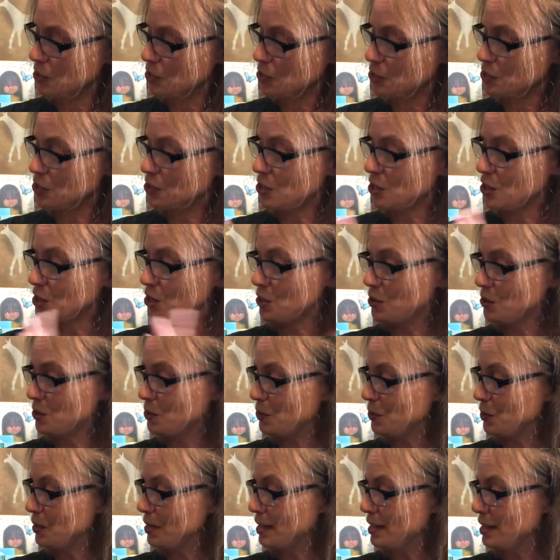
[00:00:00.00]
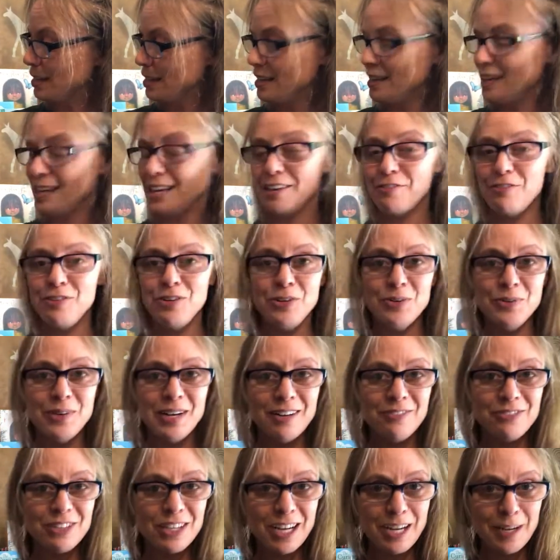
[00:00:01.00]
So, if you
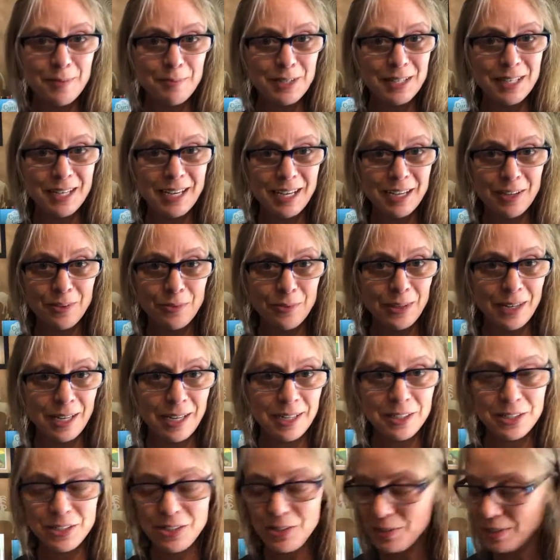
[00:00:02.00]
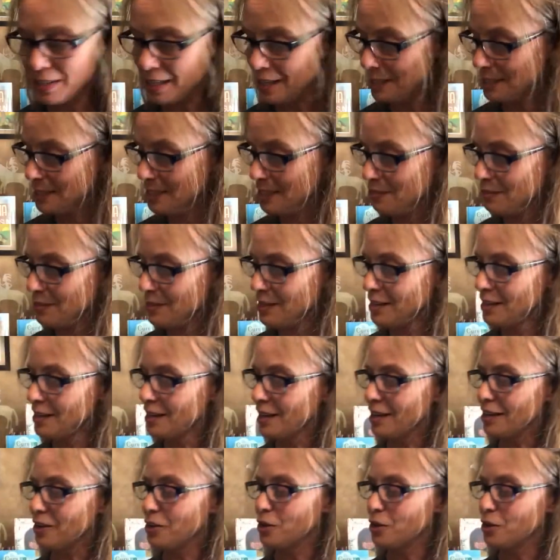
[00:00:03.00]
have time today and would like to do an activity, I